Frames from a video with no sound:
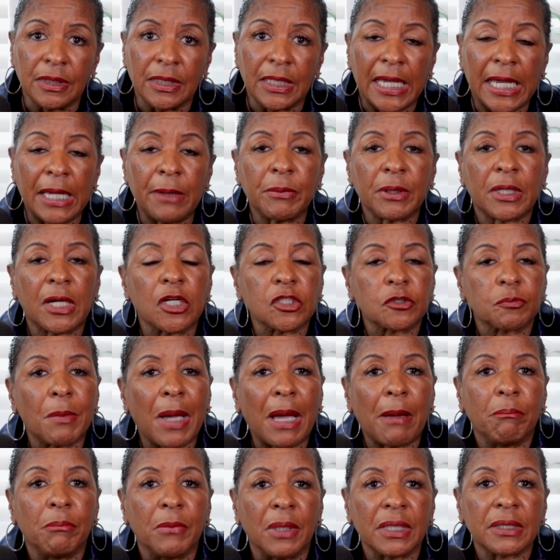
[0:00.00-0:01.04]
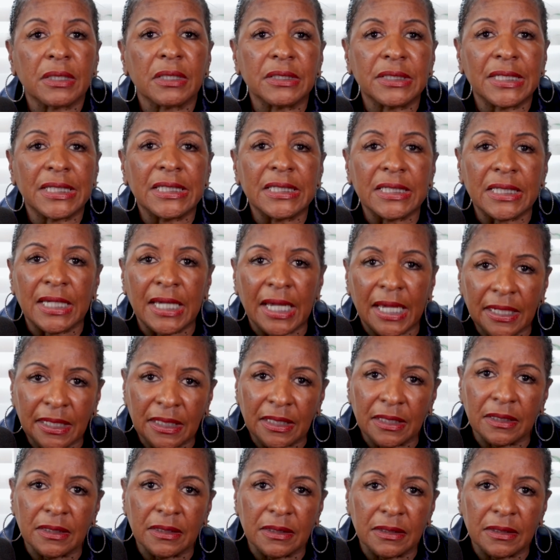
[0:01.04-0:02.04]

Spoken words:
and because my mother didn't get it